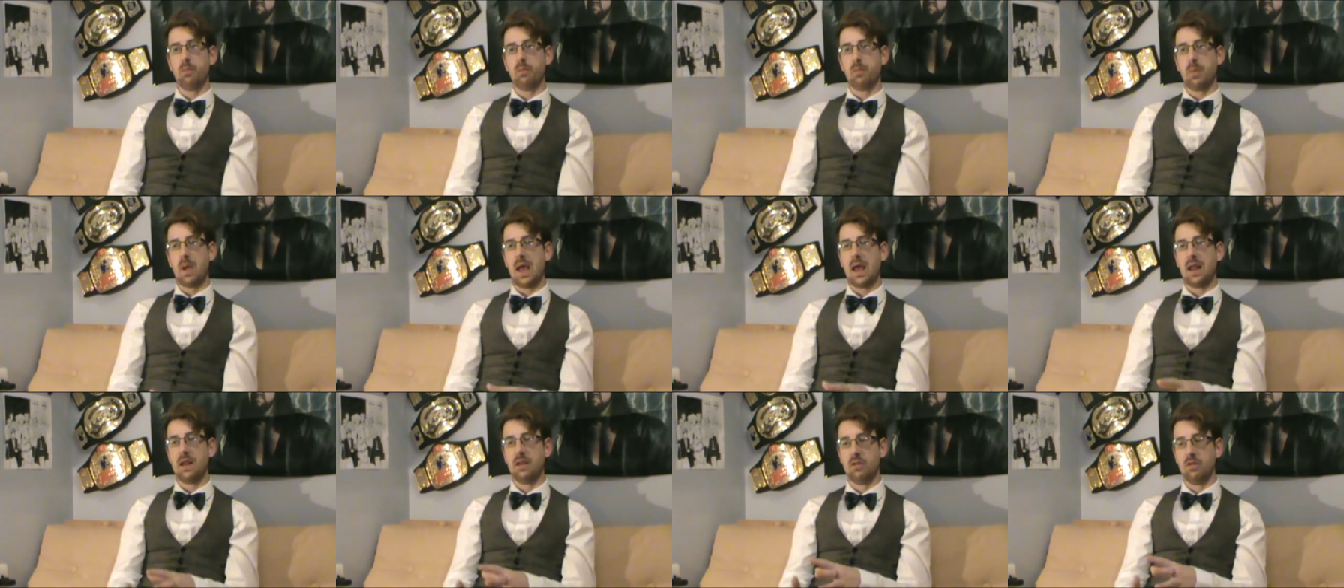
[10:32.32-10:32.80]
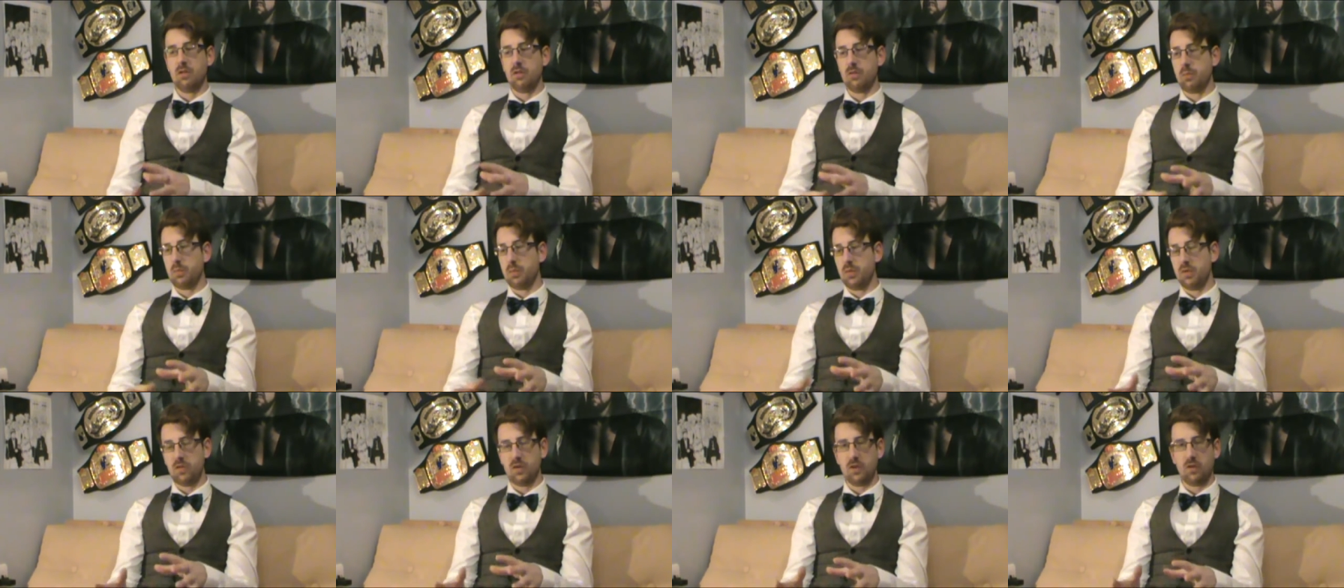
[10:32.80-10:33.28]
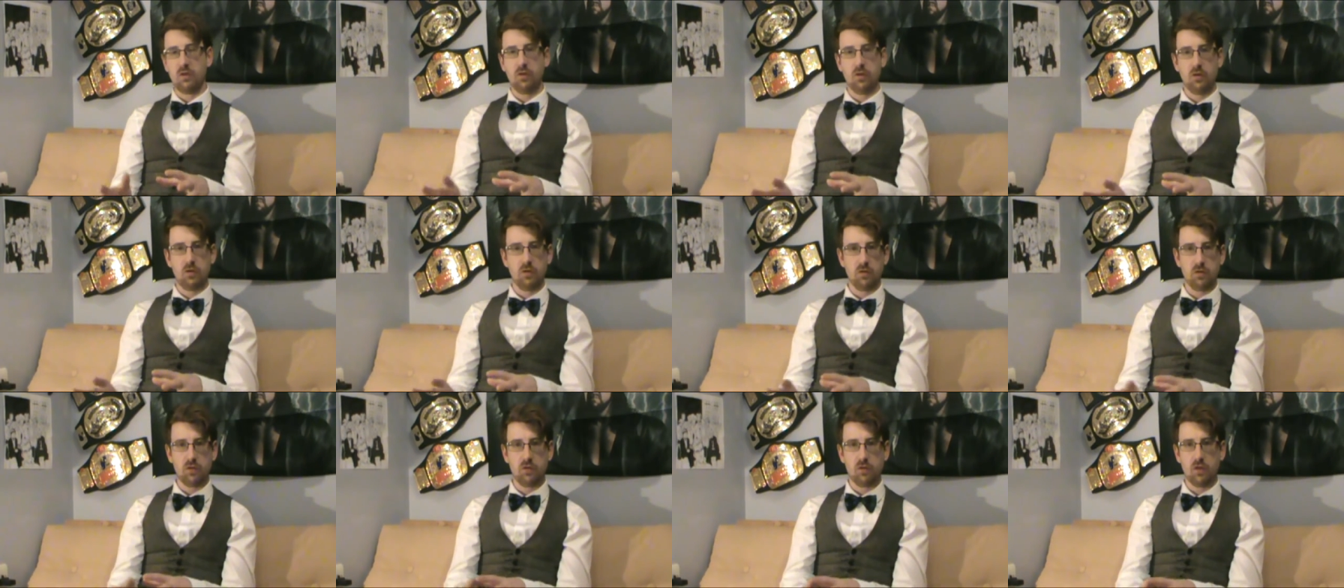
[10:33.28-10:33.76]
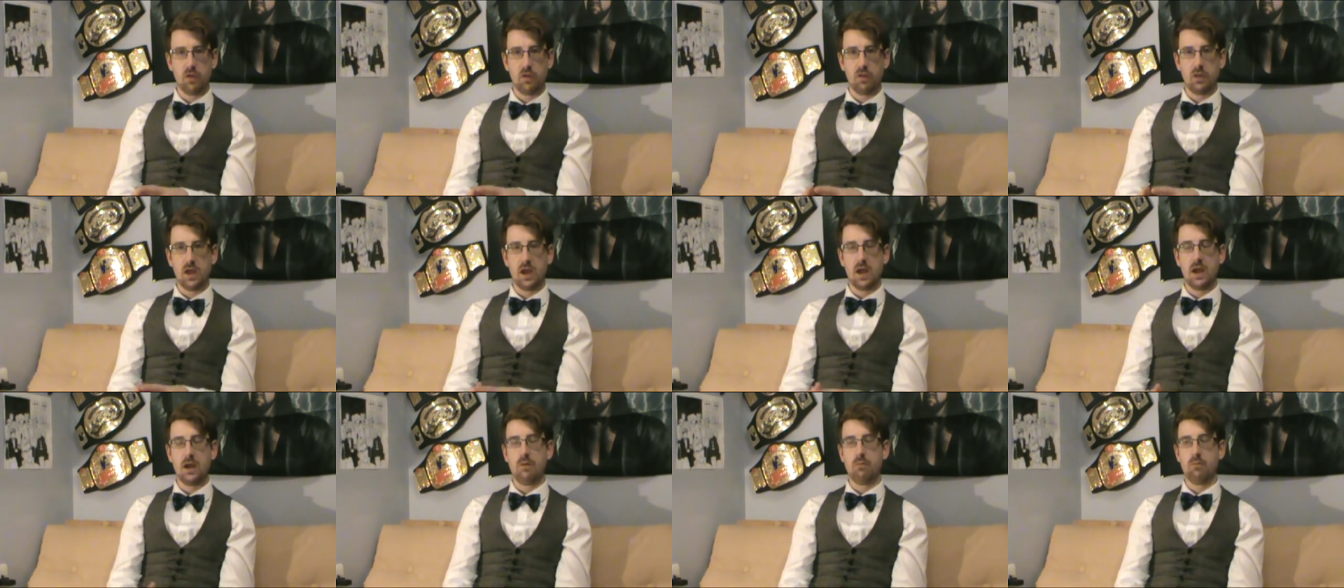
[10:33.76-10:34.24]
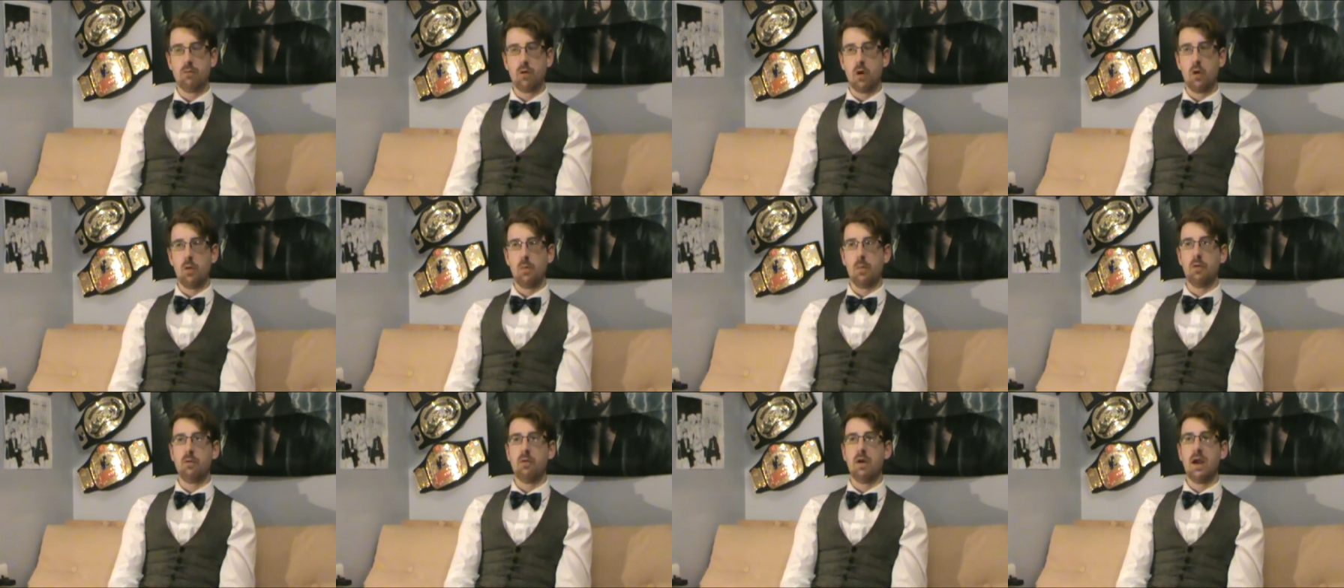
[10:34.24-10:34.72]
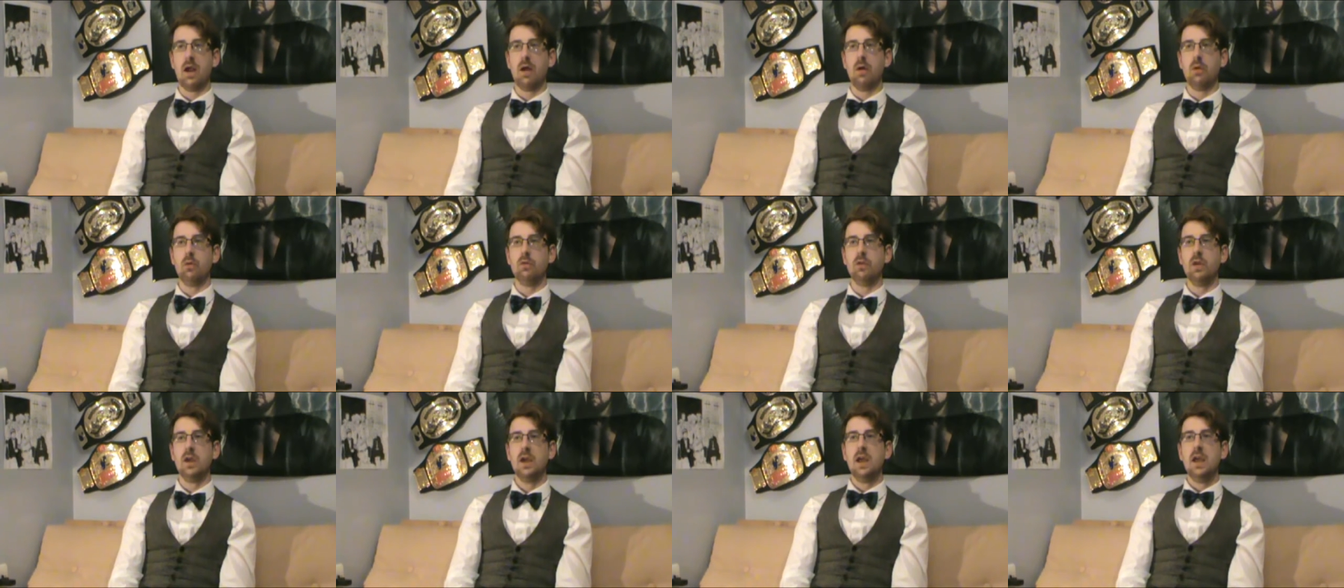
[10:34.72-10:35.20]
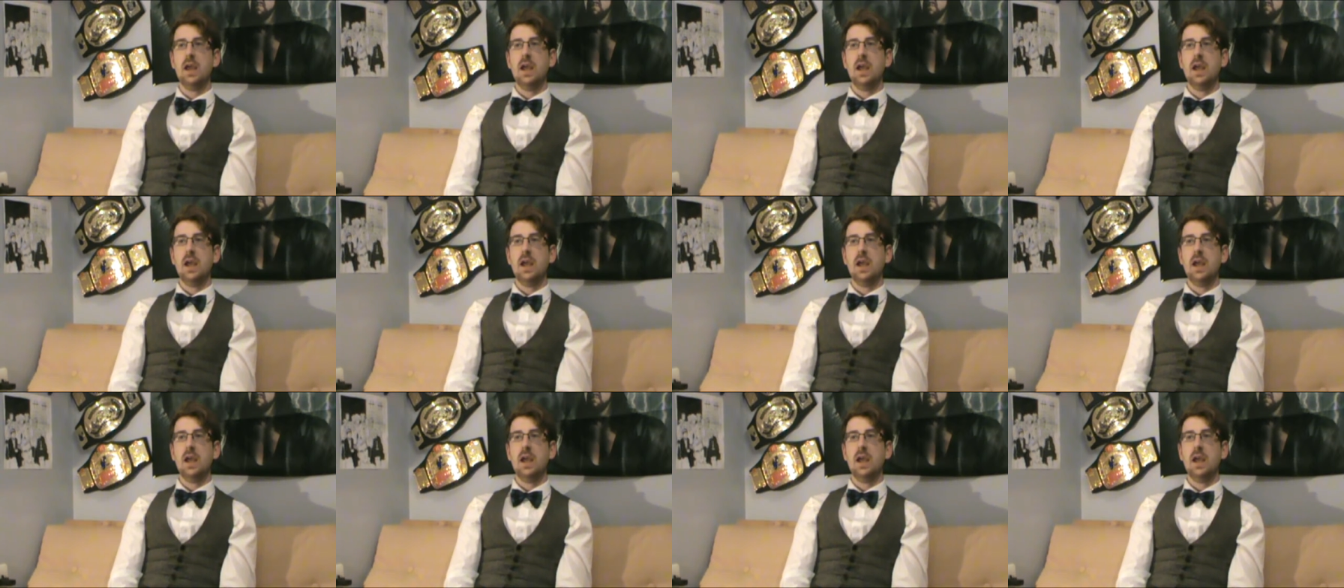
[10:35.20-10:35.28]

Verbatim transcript: patterned positions that they roam around